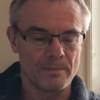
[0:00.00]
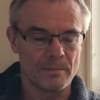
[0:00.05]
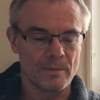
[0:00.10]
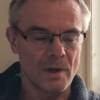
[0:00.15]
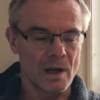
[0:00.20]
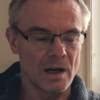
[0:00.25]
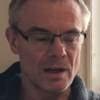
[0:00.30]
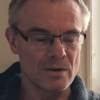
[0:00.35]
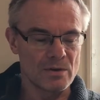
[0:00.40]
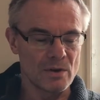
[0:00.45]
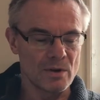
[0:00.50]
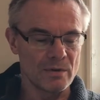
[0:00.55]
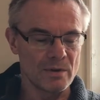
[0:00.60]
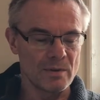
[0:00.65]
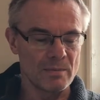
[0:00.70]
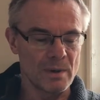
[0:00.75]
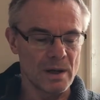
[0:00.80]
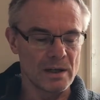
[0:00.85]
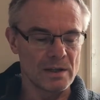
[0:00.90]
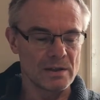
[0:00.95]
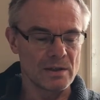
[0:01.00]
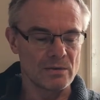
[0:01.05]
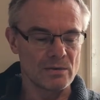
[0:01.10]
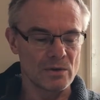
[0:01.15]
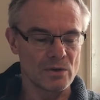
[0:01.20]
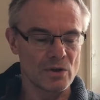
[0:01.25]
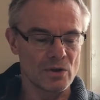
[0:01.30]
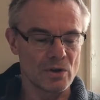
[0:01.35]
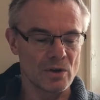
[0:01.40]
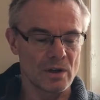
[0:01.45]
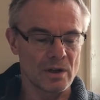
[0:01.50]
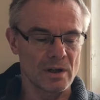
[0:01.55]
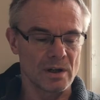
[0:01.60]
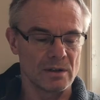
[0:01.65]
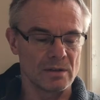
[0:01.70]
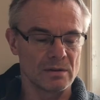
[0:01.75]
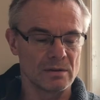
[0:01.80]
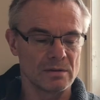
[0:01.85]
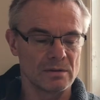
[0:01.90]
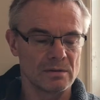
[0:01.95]
I drove and Melody rode
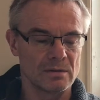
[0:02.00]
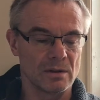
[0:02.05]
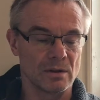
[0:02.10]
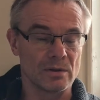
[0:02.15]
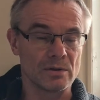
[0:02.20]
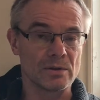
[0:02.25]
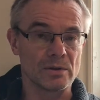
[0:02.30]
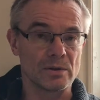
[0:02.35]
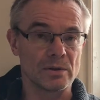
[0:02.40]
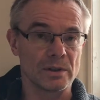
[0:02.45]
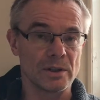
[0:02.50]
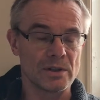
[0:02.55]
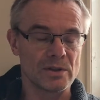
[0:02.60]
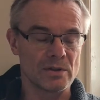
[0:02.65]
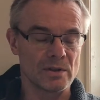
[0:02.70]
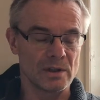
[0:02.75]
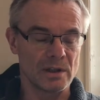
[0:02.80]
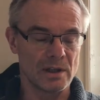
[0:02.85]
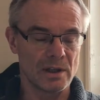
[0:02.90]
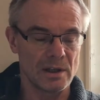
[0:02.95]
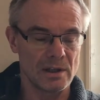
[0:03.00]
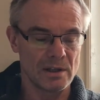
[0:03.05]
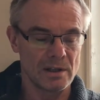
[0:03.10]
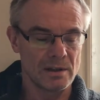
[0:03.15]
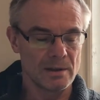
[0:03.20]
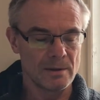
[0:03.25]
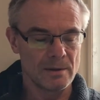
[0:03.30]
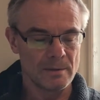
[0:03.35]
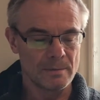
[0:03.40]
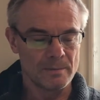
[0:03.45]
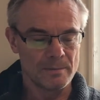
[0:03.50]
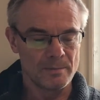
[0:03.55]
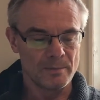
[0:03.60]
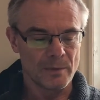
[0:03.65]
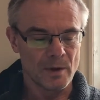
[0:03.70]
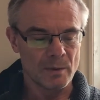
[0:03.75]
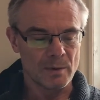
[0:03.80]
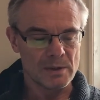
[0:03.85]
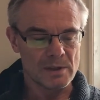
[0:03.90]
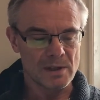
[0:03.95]
shotgun, all too literally.
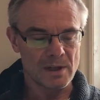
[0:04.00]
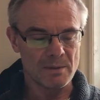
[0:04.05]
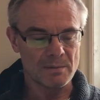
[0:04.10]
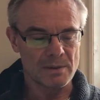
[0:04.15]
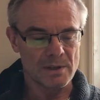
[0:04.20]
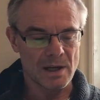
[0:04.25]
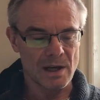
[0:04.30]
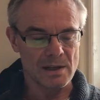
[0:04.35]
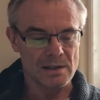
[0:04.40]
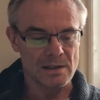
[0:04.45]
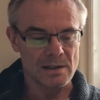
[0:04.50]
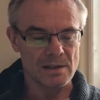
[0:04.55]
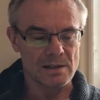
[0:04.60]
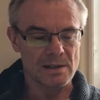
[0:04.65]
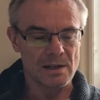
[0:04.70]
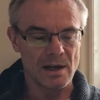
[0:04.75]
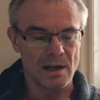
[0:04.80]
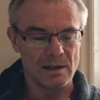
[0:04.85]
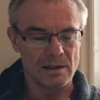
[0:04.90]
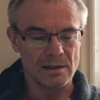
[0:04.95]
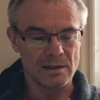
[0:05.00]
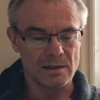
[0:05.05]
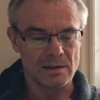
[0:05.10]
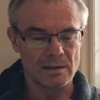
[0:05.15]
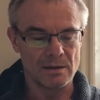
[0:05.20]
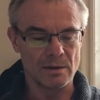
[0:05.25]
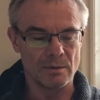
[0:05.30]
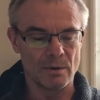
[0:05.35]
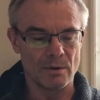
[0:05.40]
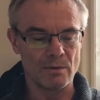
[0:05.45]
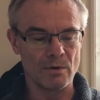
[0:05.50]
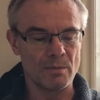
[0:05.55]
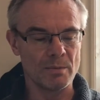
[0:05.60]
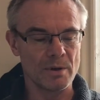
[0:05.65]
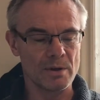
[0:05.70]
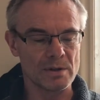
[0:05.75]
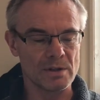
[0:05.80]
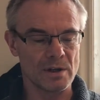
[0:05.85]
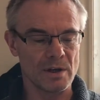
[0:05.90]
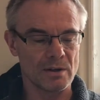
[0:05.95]
We skipped Kazakhstan. There were
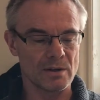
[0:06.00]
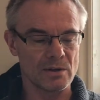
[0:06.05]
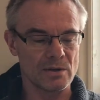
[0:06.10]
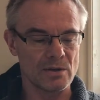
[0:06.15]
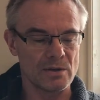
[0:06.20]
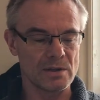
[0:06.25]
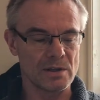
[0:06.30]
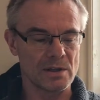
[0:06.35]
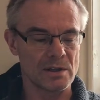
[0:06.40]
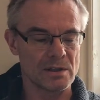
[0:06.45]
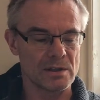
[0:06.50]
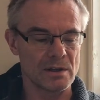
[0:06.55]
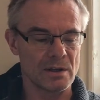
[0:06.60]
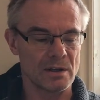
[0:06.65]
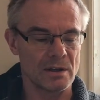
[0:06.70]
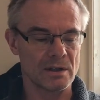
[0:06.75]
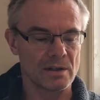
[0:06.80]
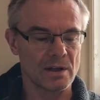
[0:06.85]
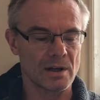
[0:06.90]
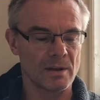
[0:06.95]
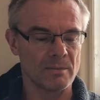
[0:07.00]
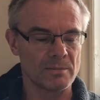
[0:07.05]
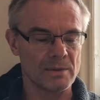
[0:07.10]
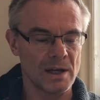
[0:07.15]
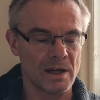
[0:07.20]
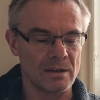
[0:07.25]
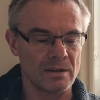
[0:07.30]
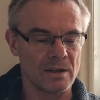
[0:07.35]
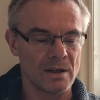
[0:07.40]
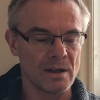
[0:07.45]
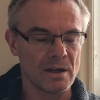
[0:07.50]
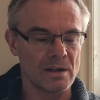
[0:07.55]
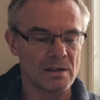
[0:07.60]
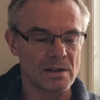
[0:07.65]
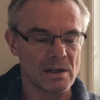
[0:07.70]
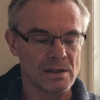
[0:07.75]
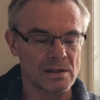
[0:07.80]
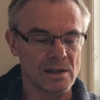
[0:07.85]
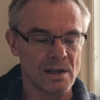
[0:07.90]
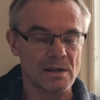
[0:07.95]
rumours another shooting star had come down
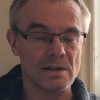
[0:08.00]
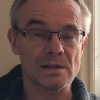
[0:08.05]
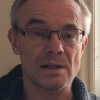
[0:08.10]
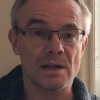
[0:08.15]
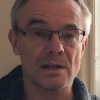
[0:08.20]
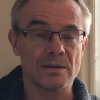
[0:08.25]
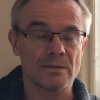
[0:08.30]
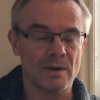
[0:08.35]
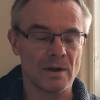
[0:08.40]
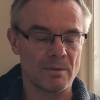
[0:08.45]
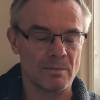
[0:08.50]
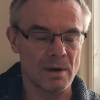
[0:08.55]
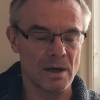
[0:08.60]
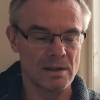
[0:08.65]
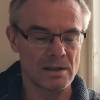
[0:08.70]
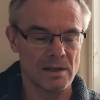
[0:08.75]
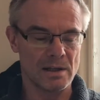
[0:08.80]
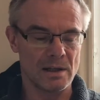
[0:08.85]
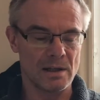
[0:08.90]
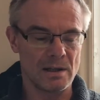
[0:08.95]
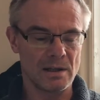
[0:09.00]
just outside of Almaty.